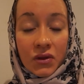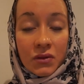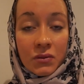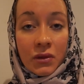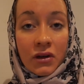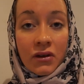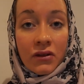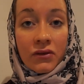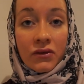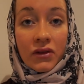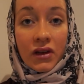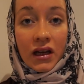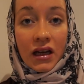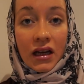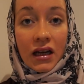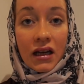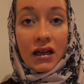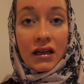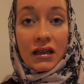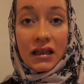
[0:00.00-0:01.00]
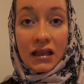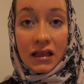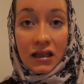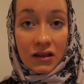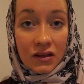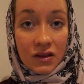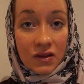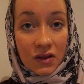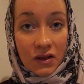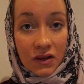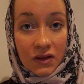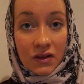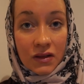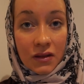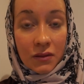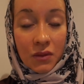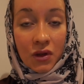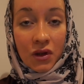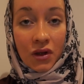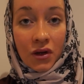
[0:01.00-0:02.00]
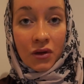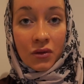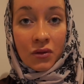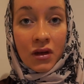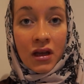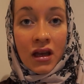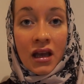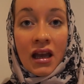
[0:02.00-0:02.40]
of legal system, you know.